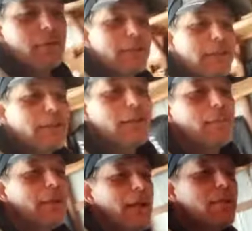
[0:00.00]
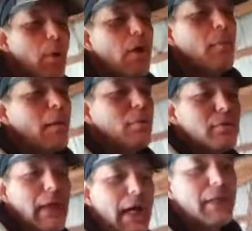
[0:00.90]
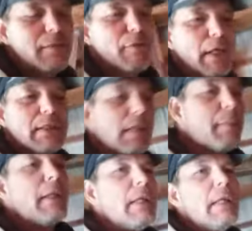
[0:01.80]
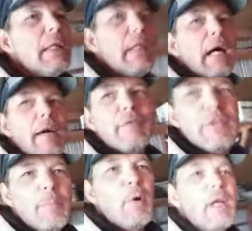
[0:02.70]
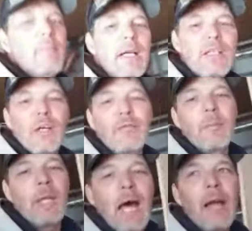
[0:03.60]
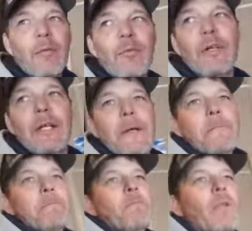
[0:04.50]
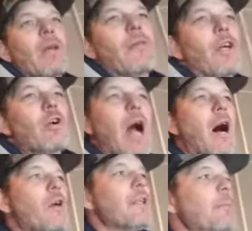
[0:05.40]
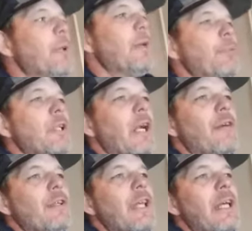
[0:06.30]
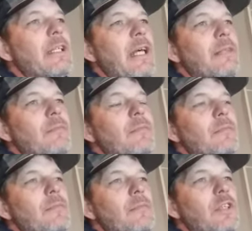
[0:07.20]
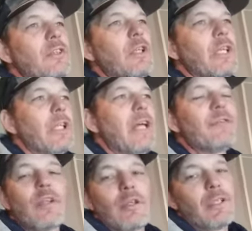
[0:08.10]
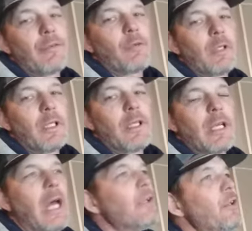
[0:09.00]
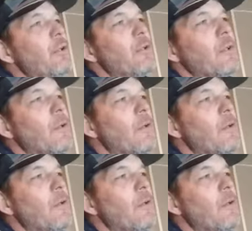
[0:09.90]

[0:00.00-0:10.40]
I mean, that's part of my boondocking phase. I mean, I've separated myself from a lot of the crowd and the people and everything that just look at life a little differently than I do.